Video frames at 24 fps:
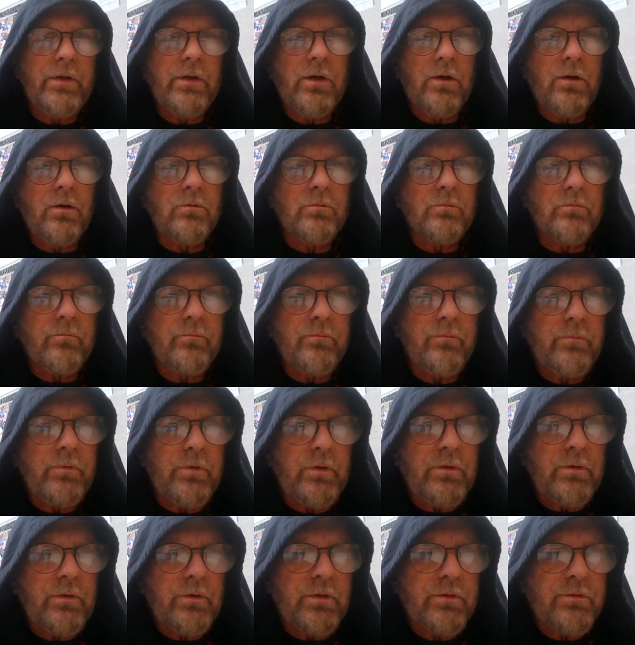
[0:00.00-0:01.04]
you know,
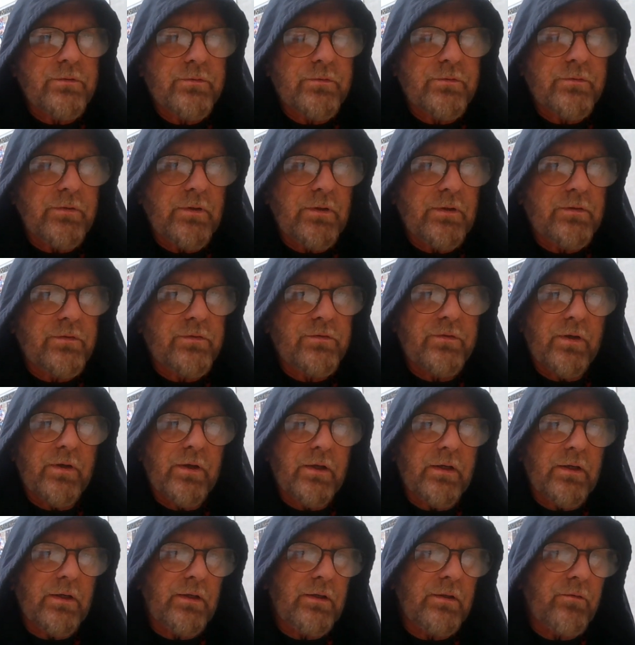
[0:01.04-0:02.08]

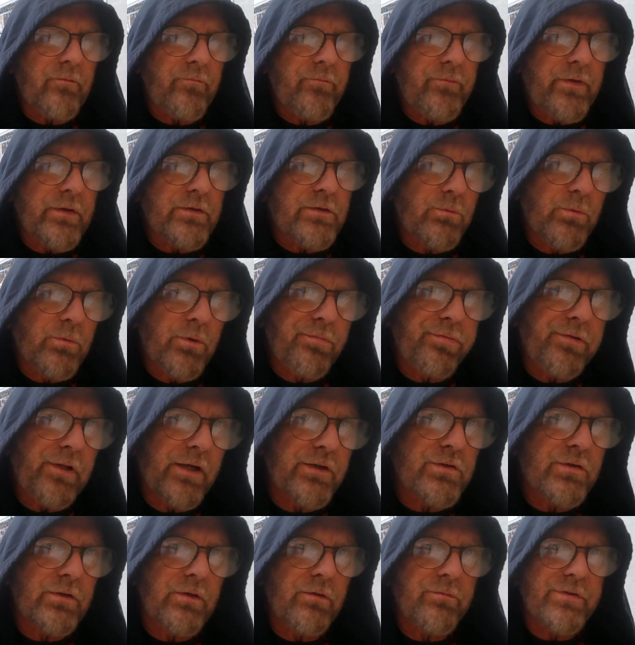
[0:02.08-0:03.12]
it's a
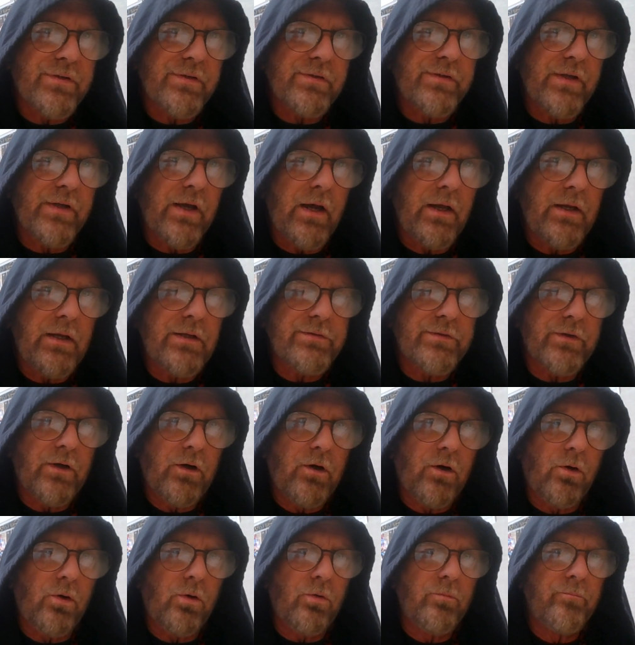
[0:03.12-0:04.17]
reflection of society as a
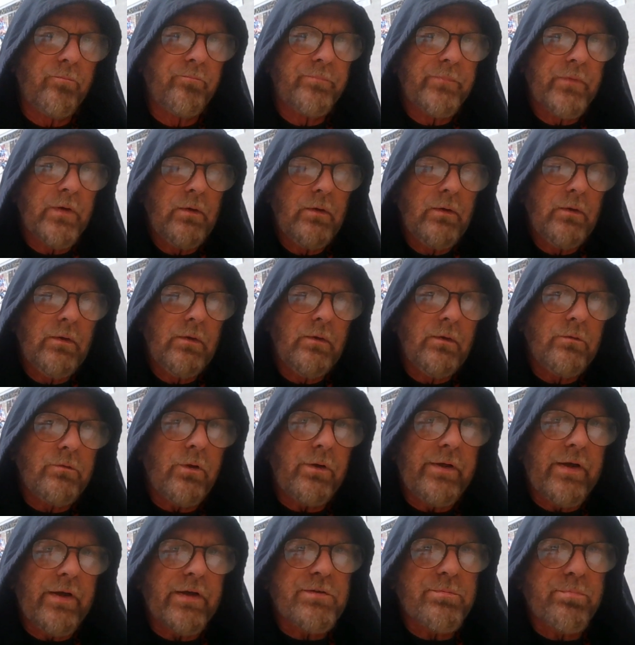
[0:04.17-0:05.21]
whole. So
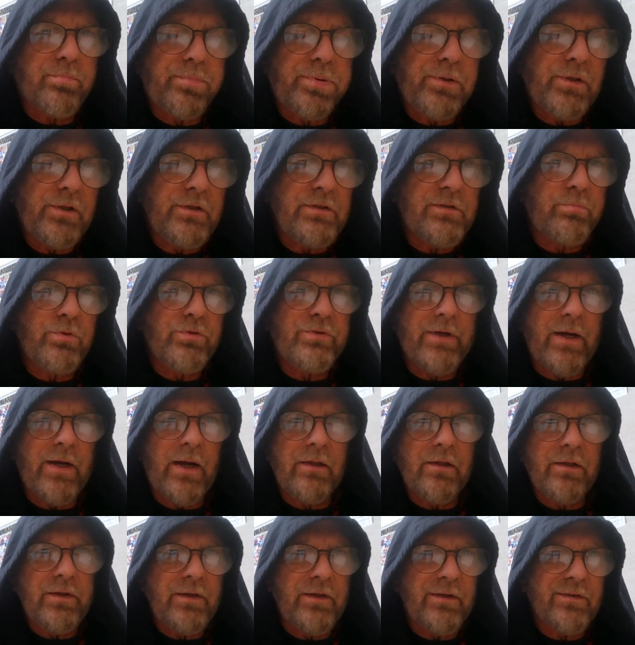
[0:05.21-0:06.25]
yes, police
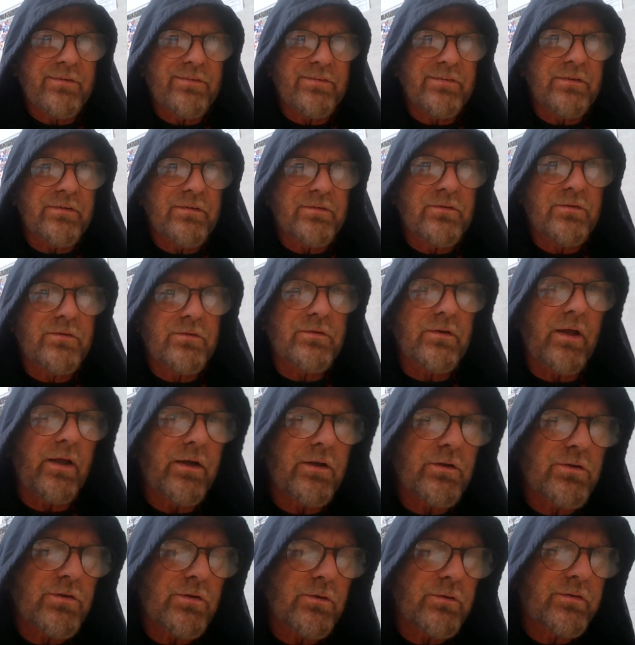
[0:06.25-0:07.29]
brutality exists and
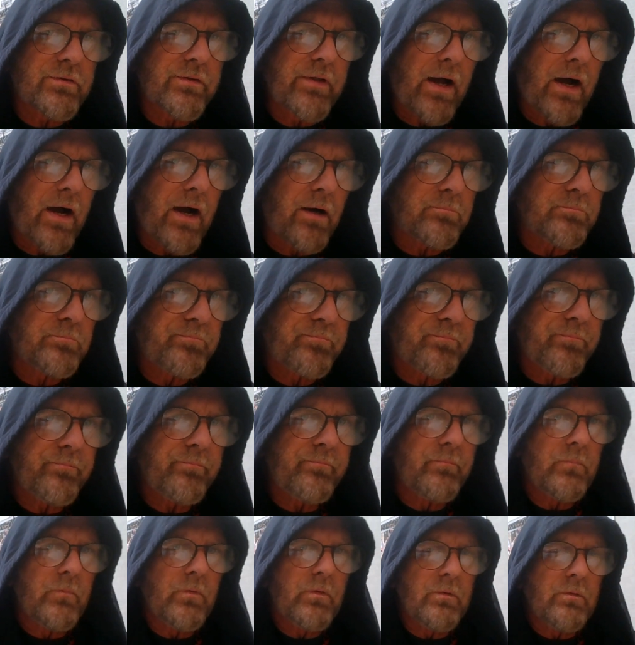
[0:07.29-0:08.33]
it should stop.
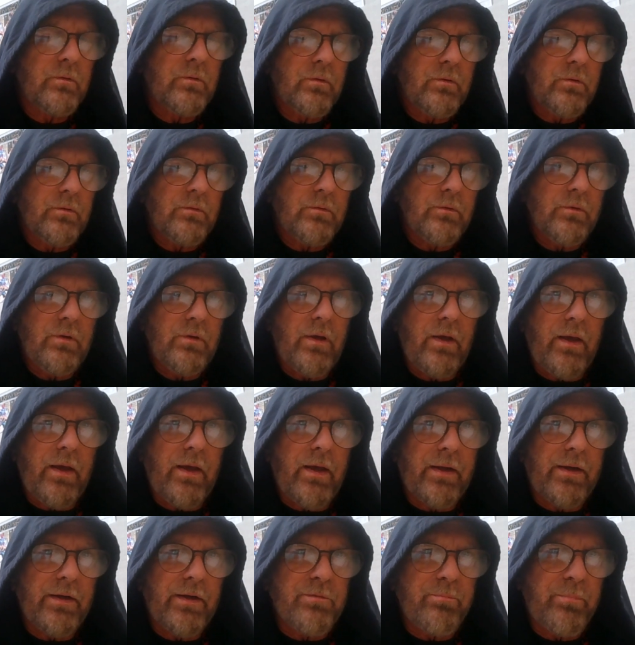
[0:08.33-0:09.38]

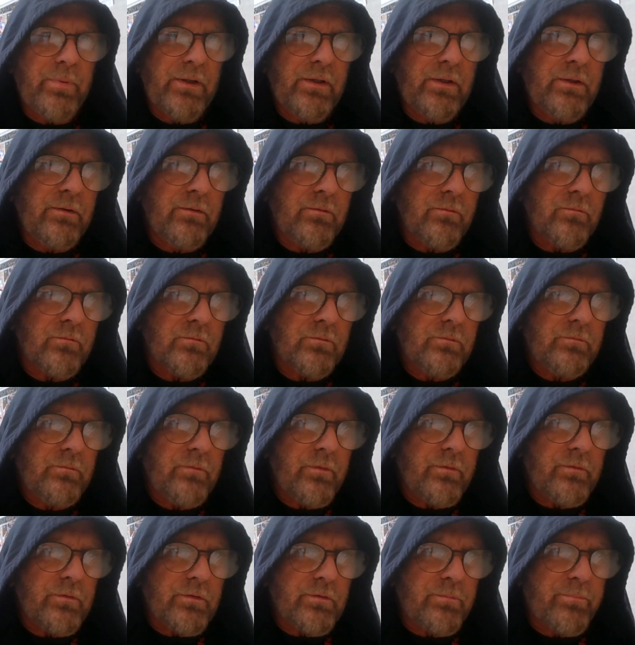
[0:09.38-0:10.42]
And has been
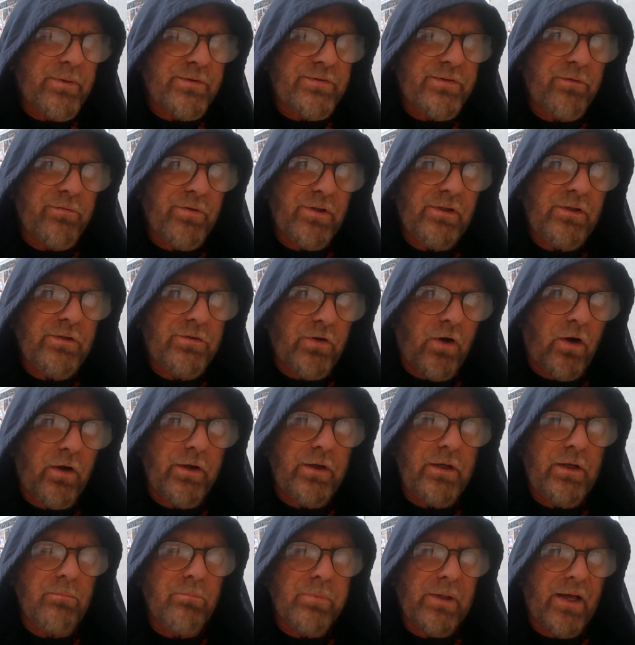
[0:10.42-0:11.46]
specifically
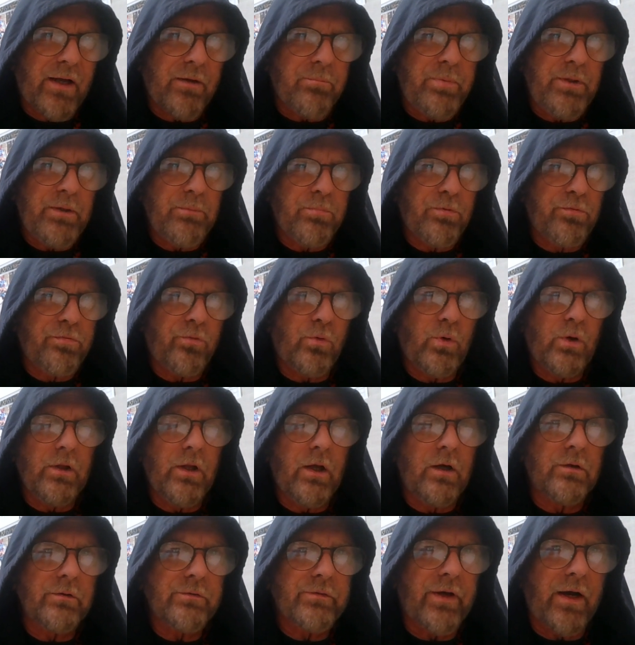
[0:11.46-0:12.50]
targeting black people for a
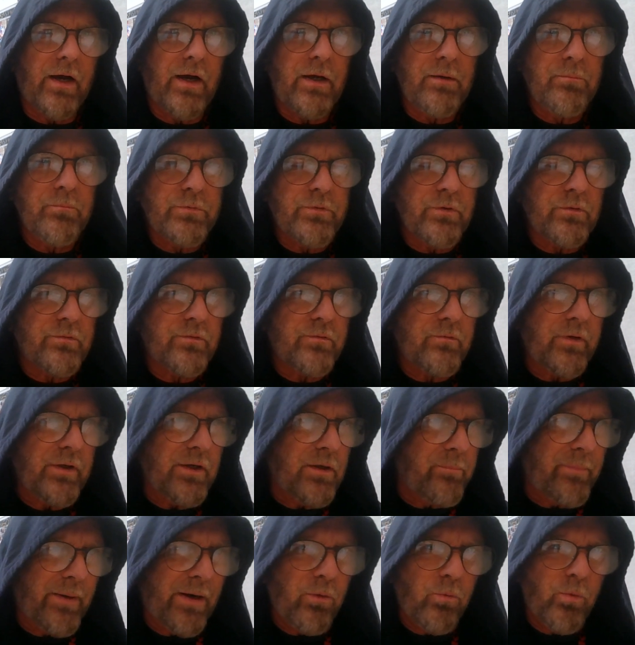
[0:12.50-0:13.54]
long time. Just think
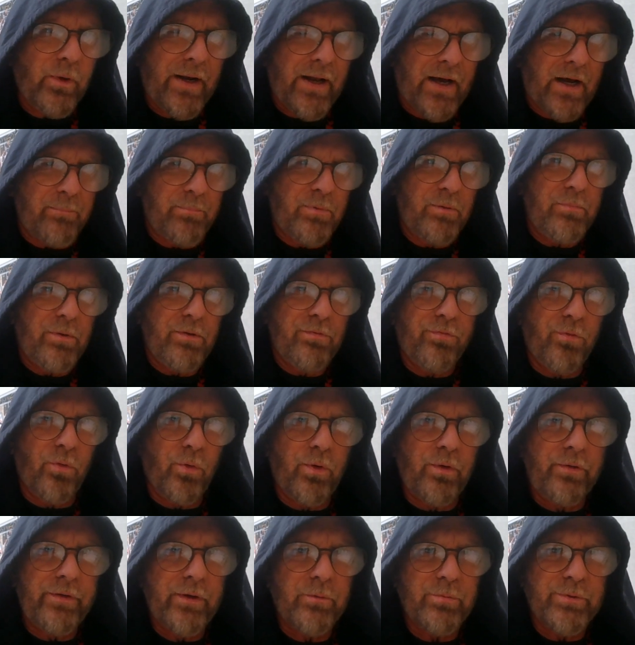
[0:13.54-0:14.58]
about what happened
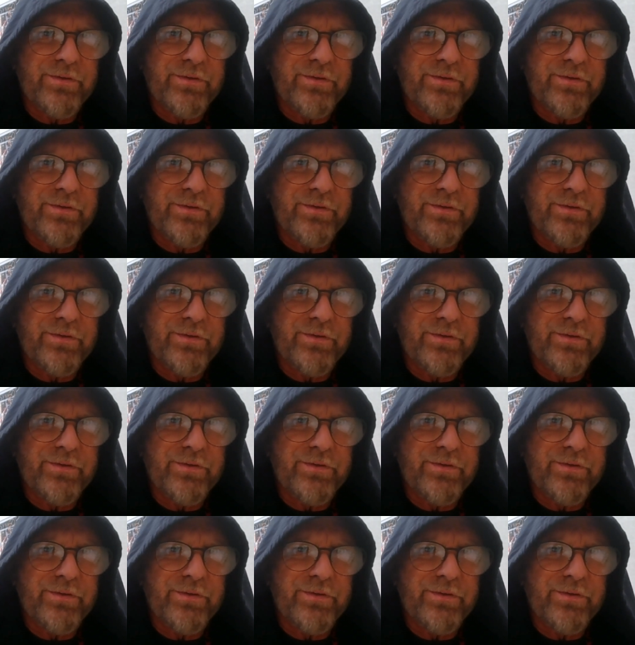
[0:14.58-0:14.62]
before there were